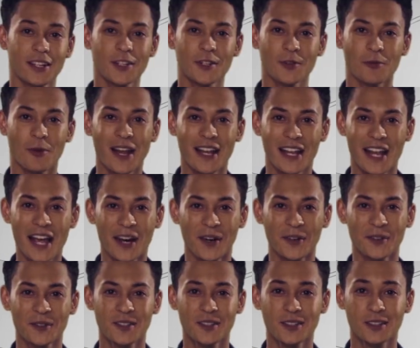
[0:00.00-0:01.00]
here and right
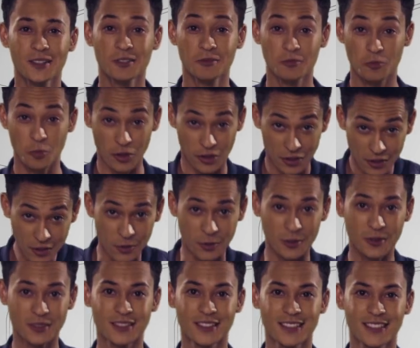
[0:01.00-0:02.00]
now, with
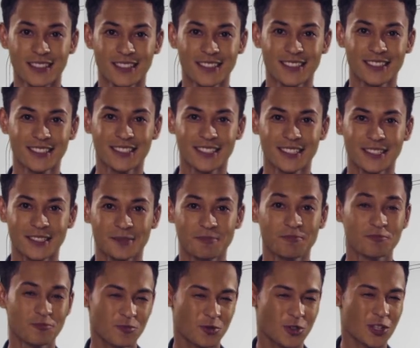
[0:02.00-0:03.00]
you.
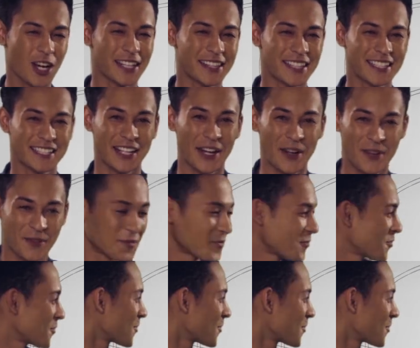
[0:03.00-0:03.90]
Check this out.